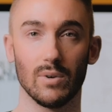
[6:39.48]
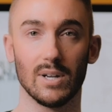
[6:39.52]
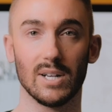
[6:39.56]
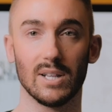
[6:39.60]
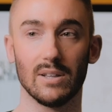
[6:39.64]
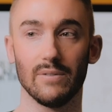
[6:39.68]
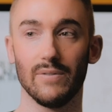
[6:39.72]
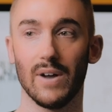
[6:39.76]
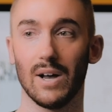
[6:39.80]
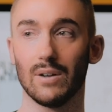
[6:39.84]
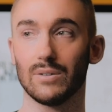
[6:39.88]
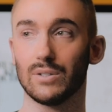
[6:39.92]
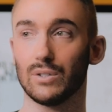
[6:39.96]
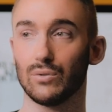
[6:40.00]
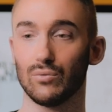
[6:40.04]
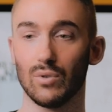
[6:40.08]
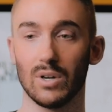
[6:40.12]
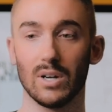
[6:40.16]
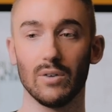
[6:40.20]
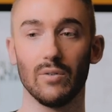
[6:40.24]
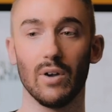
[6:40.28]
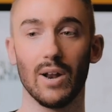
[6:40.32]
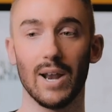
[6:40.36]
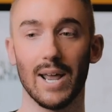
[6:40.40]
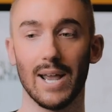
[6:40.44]
reading the vows is
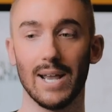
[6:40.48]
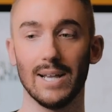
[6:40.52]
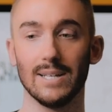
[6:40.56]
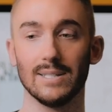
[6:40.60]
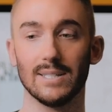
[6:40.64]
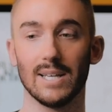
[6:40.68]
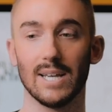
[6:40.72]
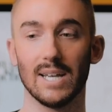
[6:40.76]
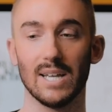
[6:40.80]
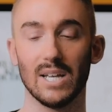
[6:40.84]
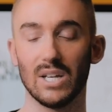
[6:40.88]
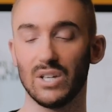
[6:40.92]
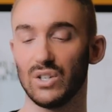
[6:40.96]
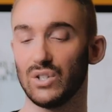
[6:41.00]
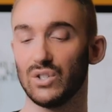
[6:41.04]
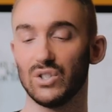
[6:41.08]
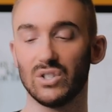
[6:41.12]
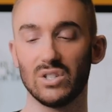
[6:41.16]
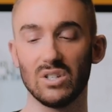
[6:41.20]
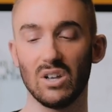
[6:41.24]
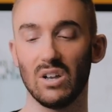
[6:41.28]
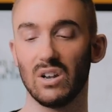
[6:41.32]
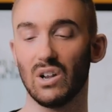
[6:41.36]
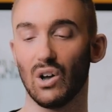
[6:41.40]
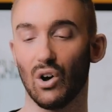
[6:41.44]
really easy. You
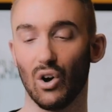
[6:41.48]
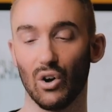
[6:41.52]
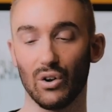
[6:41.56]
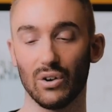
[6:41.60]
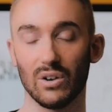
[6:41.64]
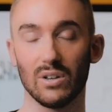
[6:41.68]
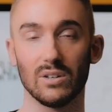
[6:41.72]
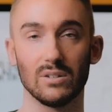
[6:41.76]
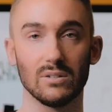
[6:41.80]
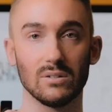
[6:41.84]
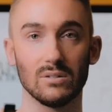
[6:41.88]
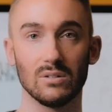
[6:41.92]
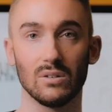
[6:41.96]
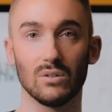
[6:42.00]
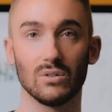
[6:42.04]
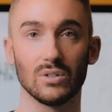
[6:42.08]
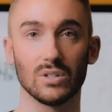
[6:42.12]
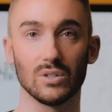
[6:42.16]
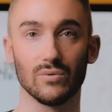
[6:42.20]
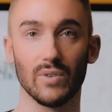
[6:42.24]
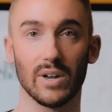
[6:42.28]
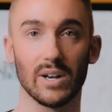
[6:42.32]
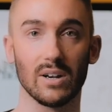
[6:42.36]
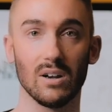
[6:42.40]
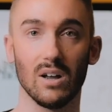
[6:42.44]
just turn it on, as long
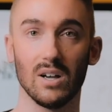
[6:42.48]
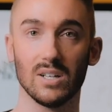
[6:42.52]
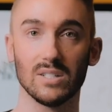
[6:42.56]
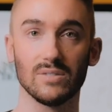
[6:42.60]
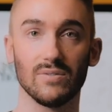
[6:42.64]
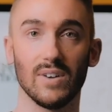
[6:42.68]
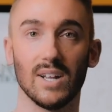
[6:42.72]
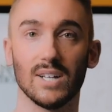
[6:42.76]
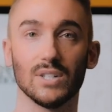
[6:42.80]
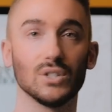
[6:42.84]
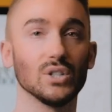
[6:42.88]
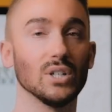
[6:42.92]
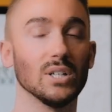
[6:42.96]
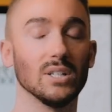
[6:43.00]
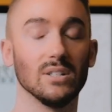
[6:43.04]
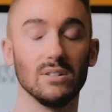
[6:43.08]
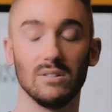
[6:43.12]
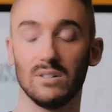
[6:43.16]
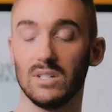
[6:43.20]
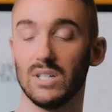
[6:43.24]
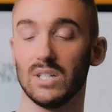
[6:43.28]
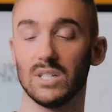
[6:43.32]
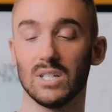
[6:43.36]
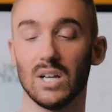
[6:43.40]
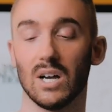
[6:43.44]
as the red light's flashing,
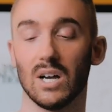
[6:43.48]
you're